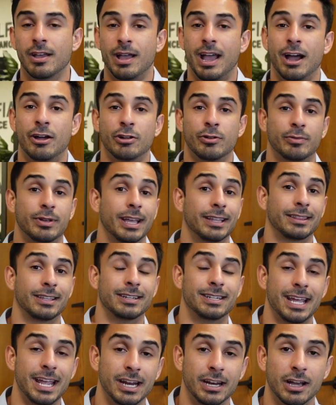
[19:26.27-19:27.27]
how to get the
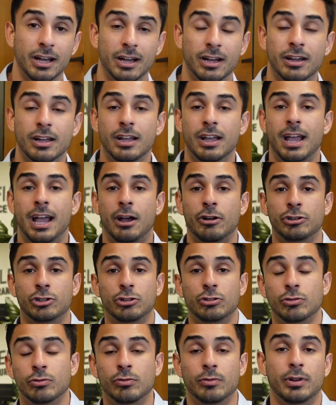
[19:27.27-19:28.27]
data, how
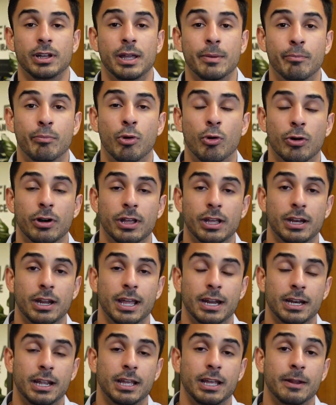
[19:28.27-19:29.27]
to import it,
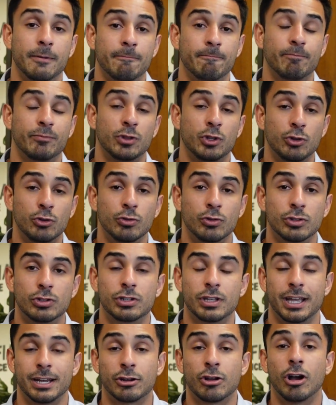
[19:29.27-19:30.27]
and
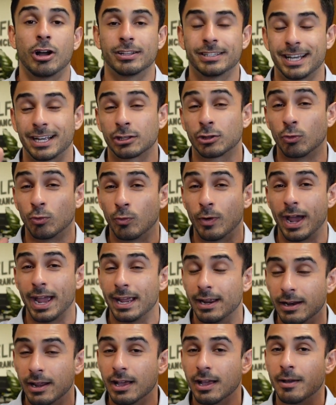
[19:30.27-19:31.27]
use and contact the
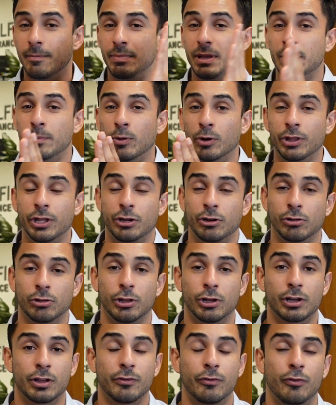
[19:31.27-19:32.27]
right people that you're
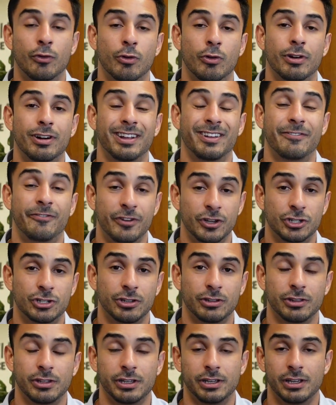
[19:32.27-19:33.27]
looking for
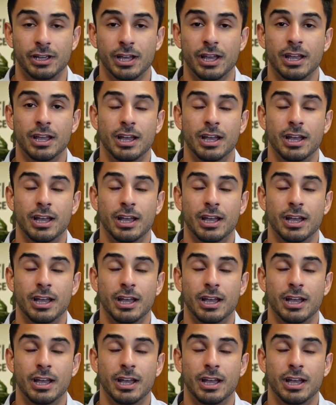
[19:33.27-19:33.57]
efficiently,